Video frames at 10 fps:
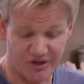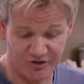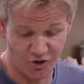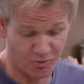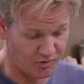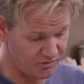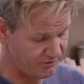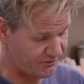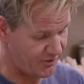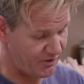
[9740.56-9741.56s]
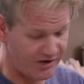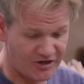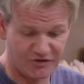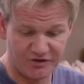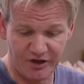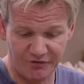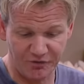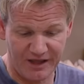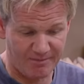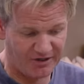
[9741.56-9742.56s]
not normal for a restaurant to go through
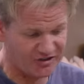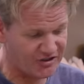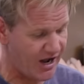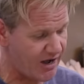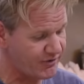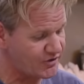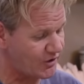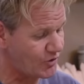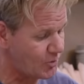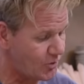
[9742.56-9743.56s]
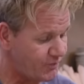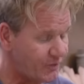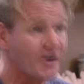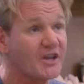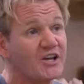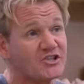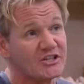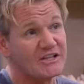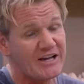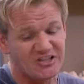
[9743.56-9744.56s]
that many staff. It's not normal for a
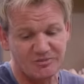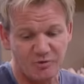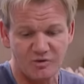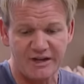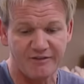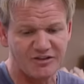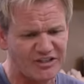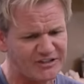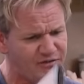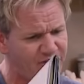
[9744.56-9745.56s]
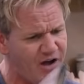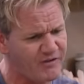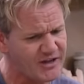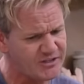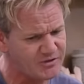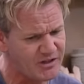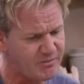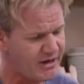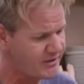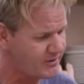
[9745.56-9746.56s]
kitchen that small to have 65 items on the
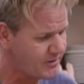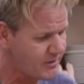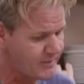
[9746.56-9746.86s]
menu.